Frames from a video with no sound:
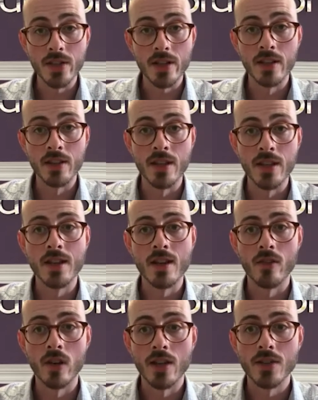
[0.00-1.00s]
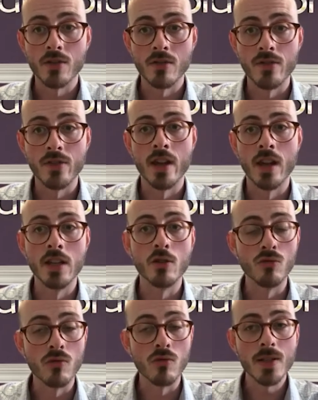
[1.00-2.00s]
in the cover letter of their
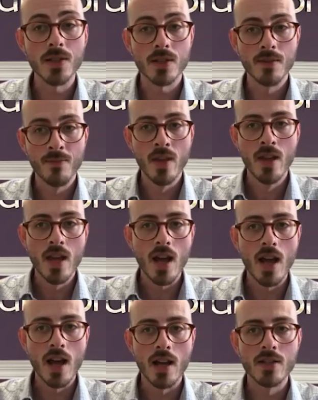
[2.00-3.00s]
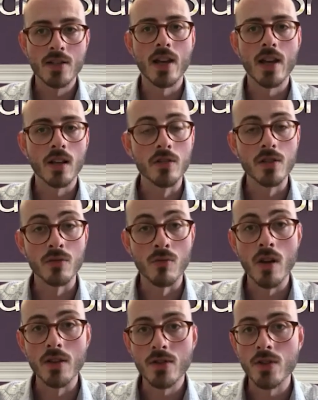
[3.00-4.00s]
legal rights, and that includes the
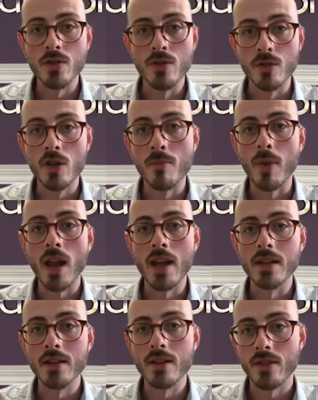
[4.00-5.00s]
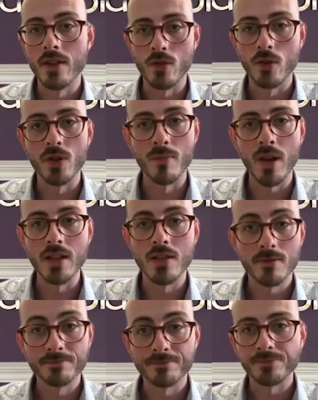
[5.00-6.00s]
right to complain if they've got a
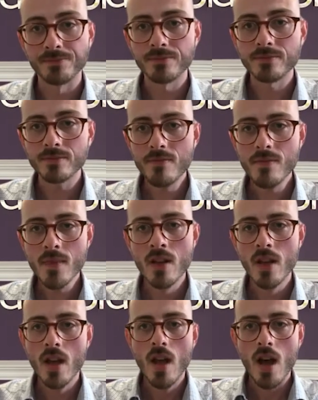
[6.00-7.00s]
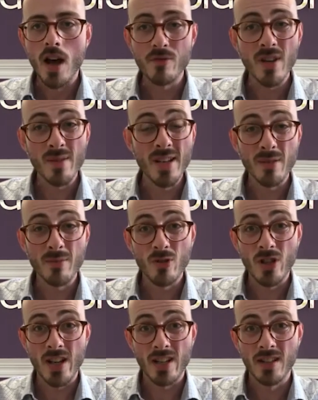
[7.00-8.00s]
complaint. I'd recommend double
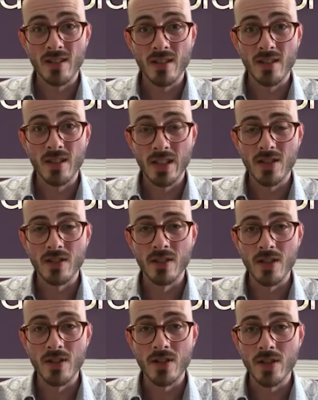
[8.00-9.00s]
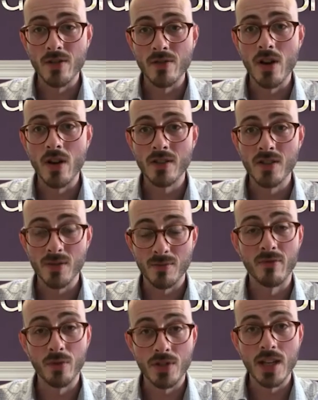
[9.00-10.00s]
checking the list on the ICO guidance
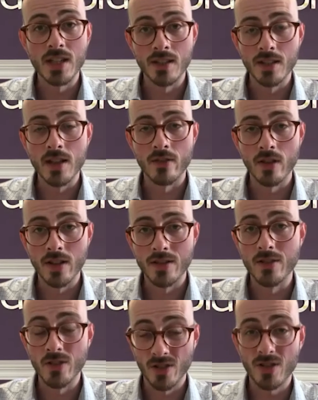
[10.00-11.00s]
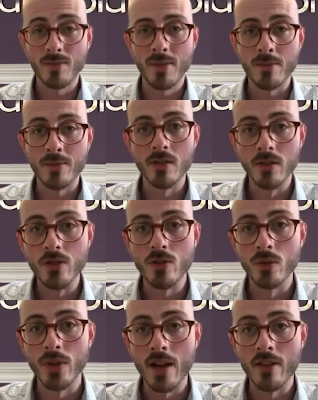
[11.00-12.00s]
before sending the cover letter, just to be absolutely
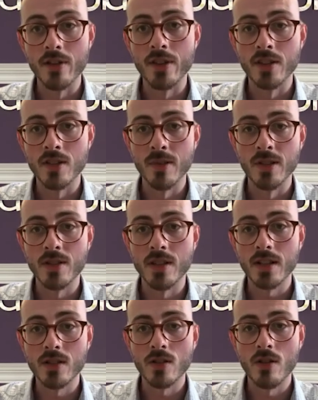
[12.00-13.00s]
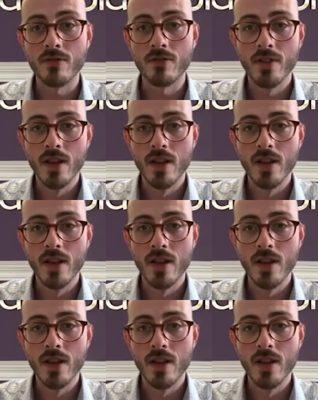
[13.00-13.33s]
sure that everything has been ticked off,